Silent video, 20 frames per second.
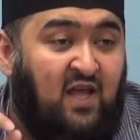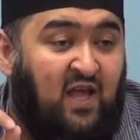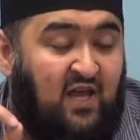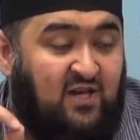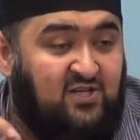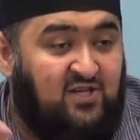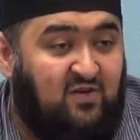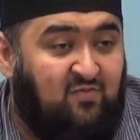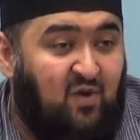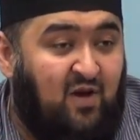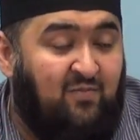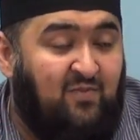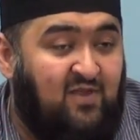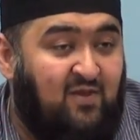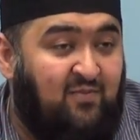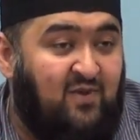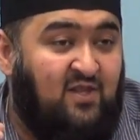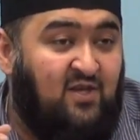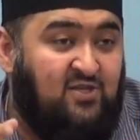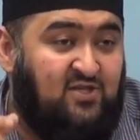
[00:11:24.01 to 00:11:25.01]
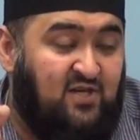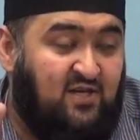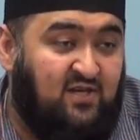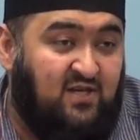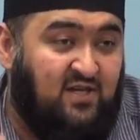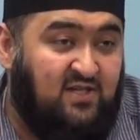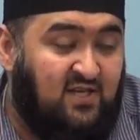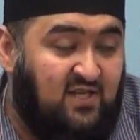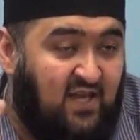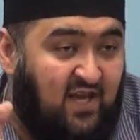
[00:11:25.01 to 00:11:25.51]
And Sheikh Muhammad Amin
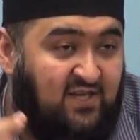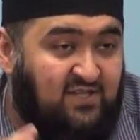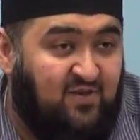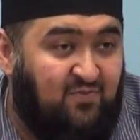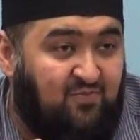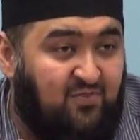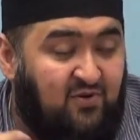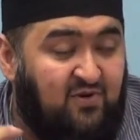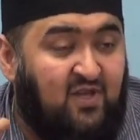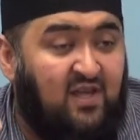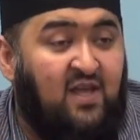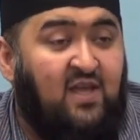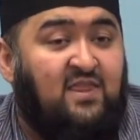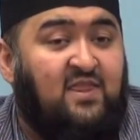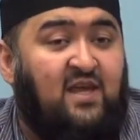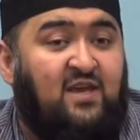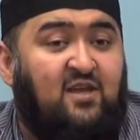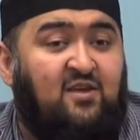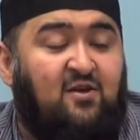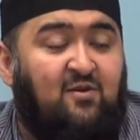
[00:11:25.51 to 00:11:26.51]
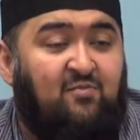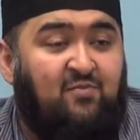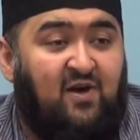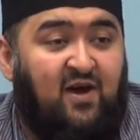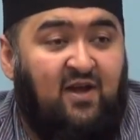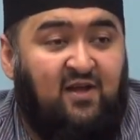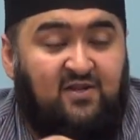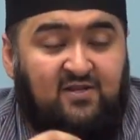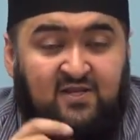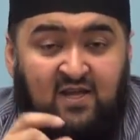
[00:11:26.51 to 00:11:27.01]
al-Shinqiti, he has a book that he
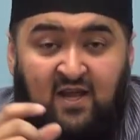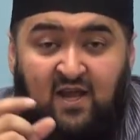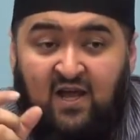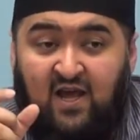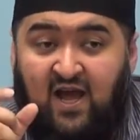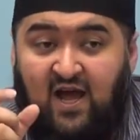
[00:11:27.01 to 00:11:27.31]
compiled